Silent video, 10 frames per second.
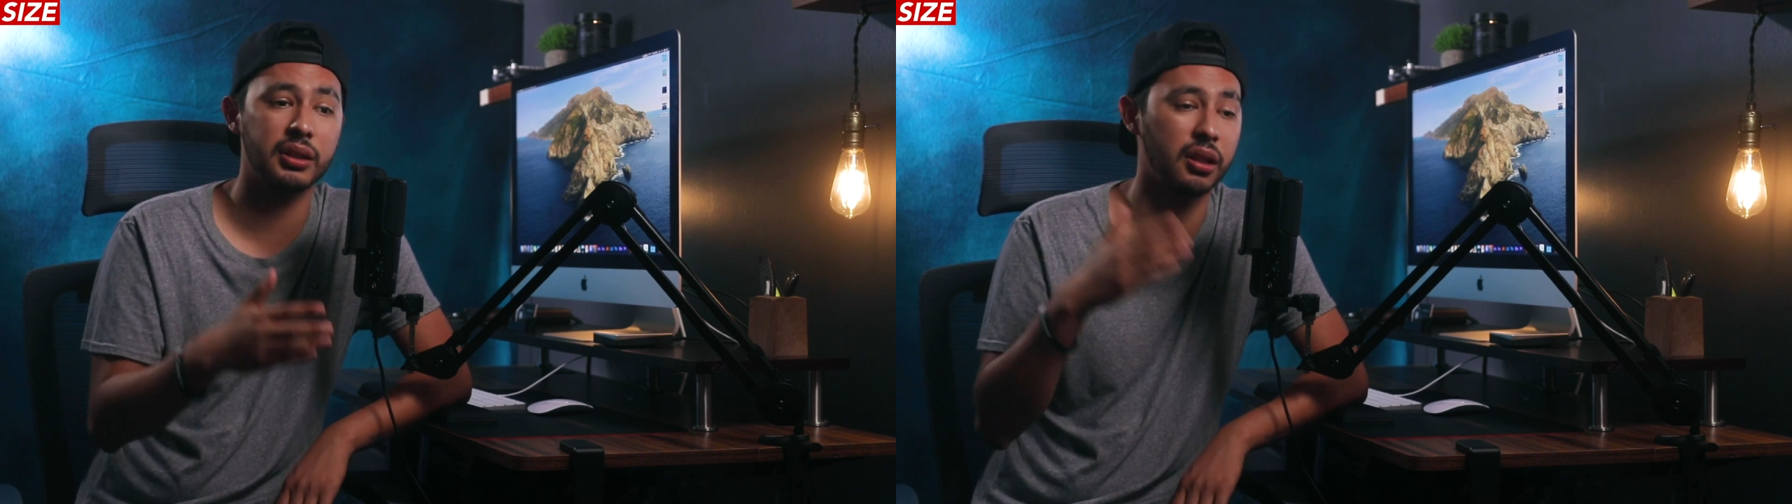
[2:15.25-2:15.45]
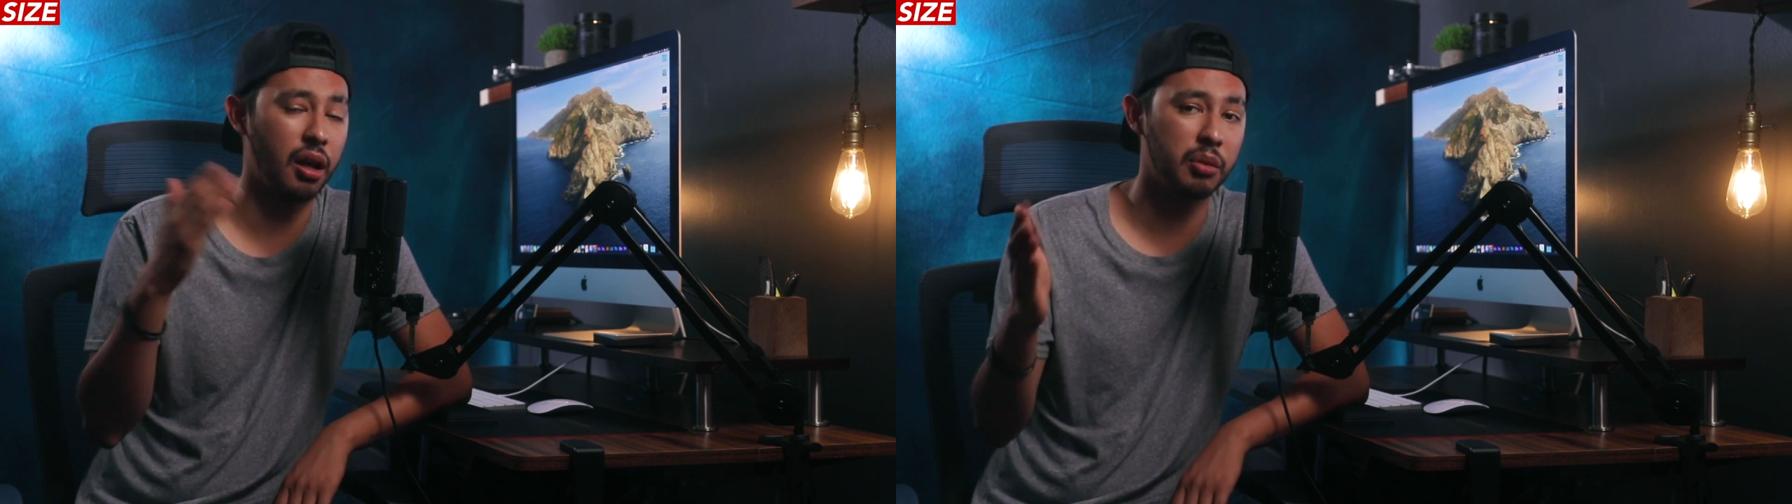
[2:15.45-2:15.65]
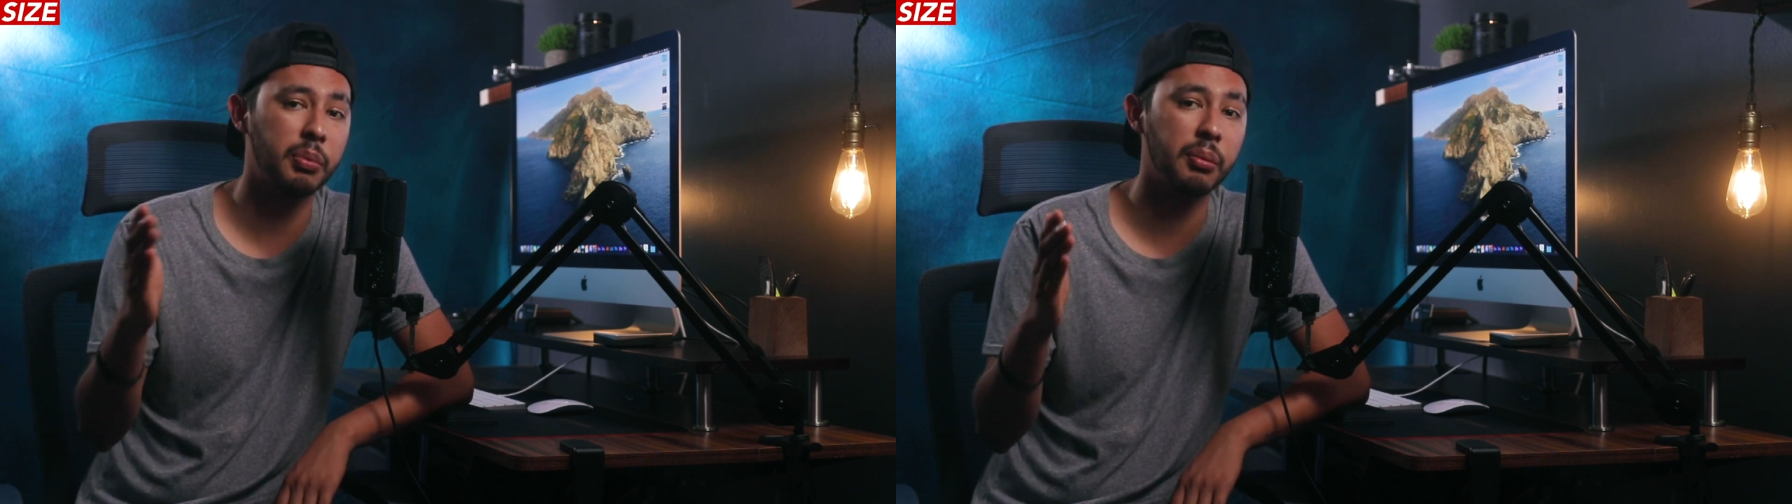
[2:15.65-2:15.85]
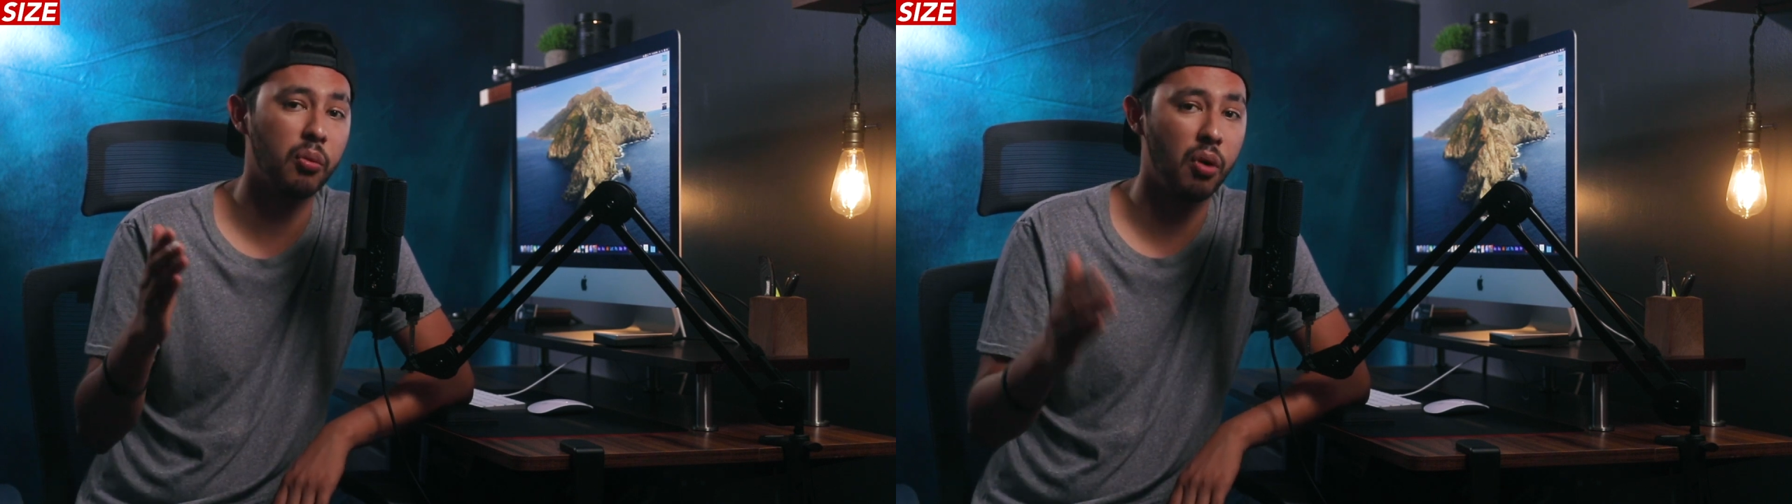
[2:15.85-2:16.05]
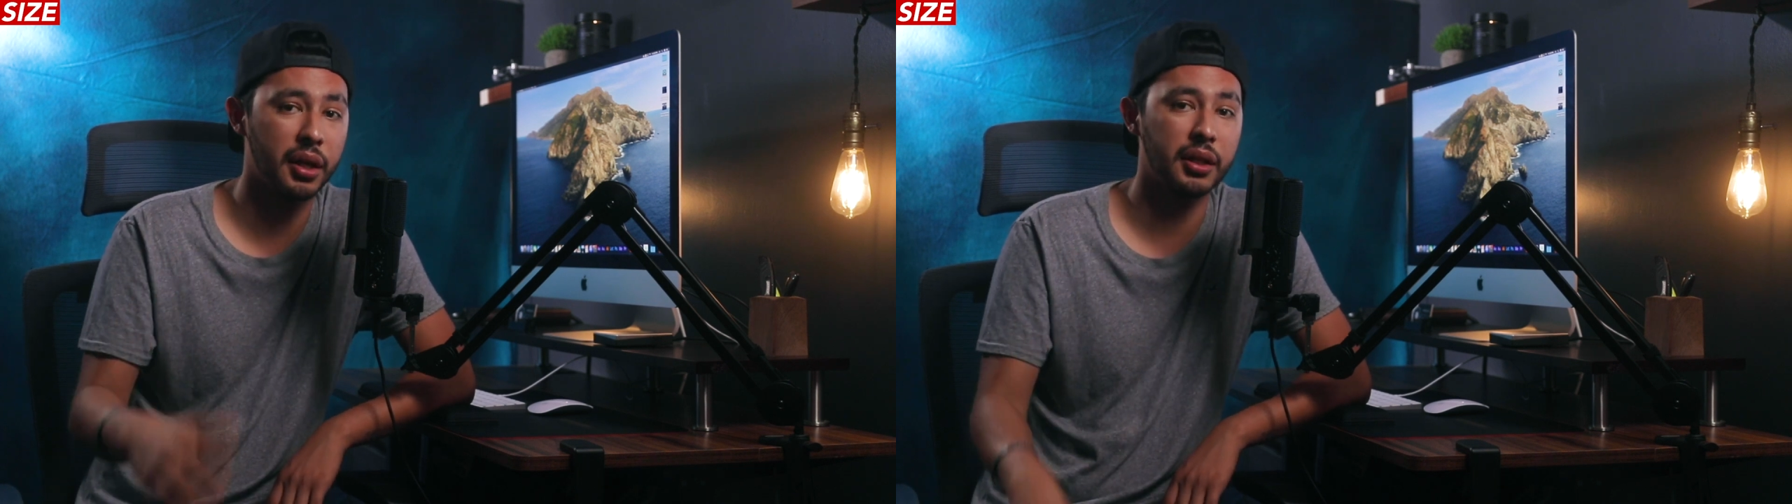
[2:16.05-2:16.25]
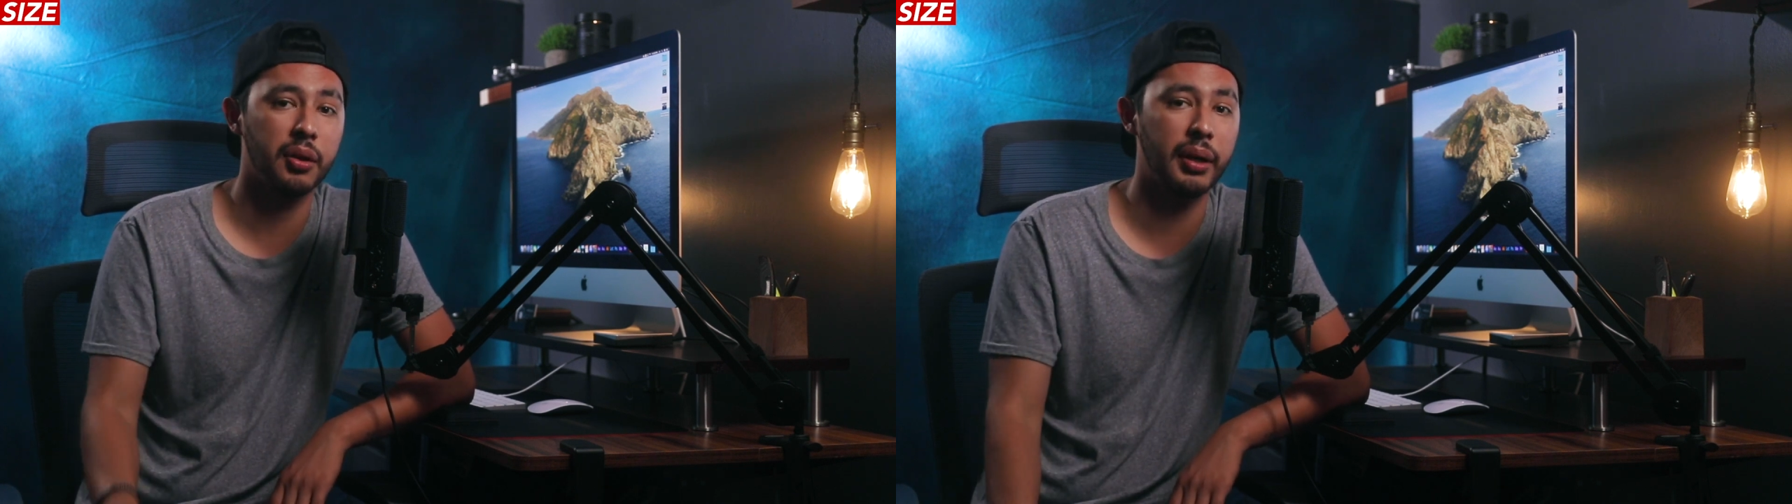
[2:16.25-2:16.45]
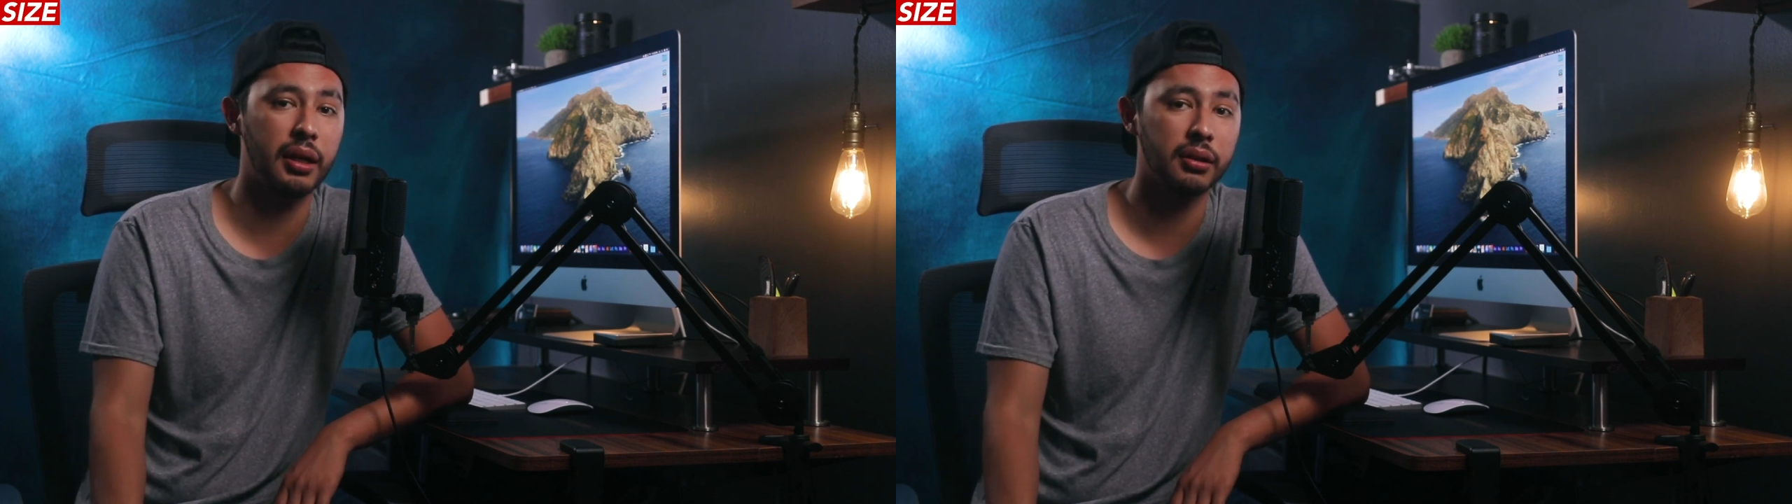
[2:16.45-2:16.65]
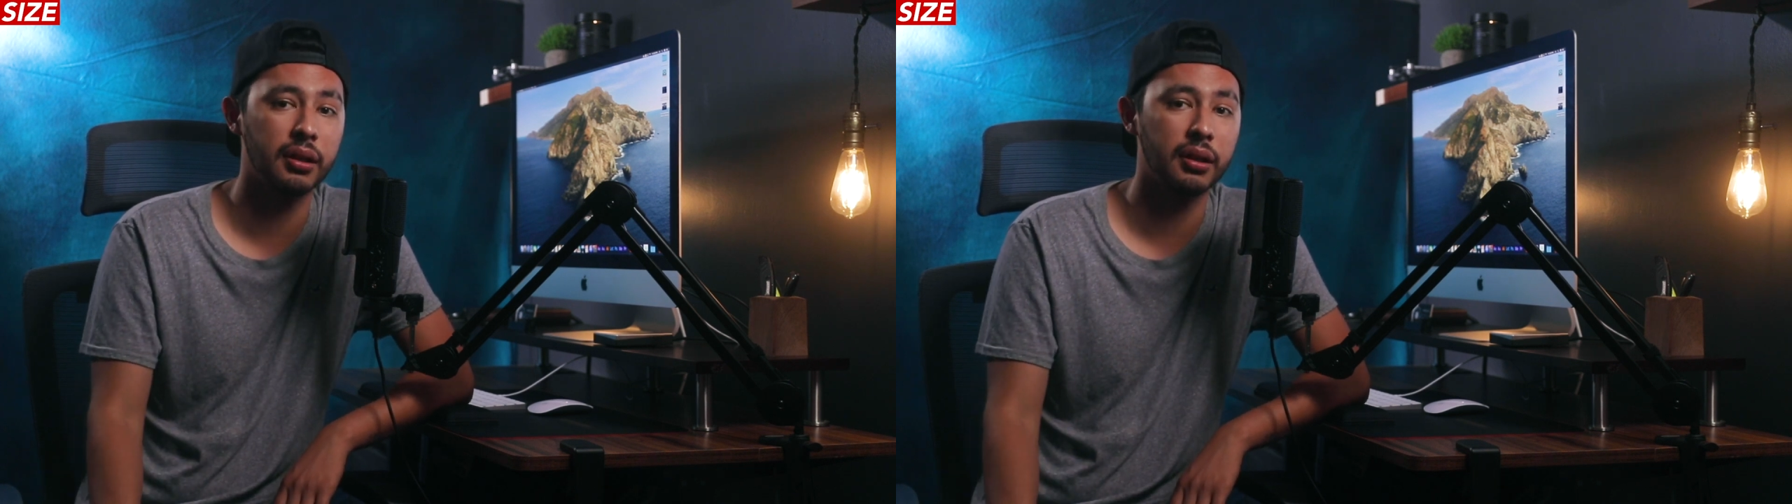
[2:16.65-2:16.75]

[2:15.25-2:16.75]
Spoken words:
a lot of people walking around.